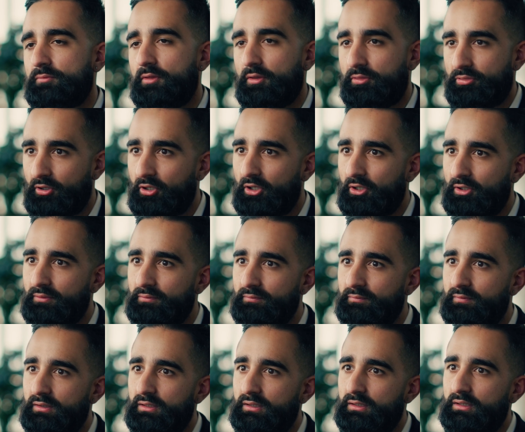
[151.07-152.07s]
The third
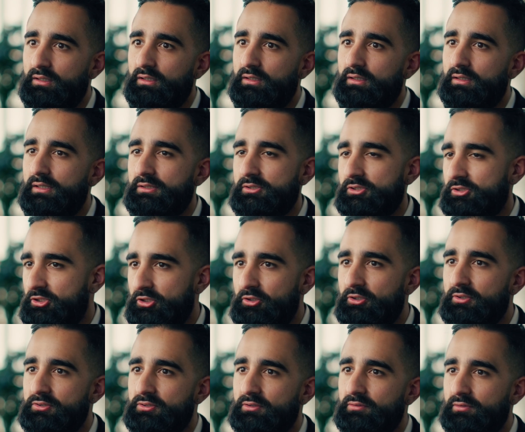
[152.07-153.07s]
is a
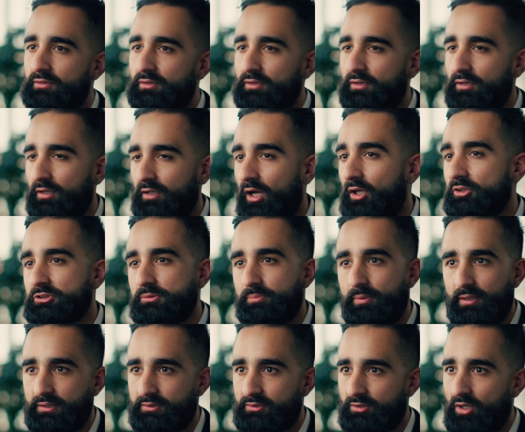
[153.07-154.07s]
series of
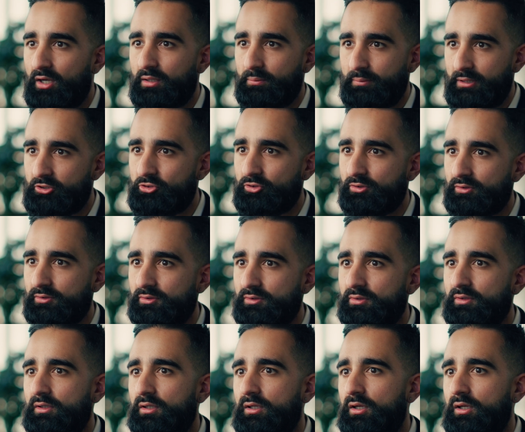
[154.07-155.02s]
technology-based automations,